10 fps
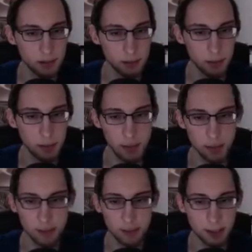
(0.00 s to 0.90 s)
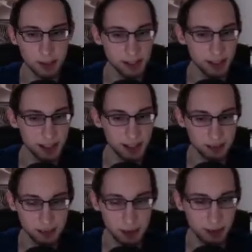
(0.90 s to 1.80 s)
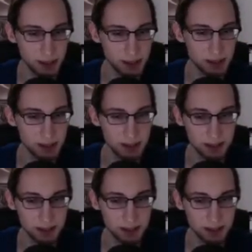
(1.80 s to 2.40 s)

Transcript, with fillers: but thank you so much again for the donation.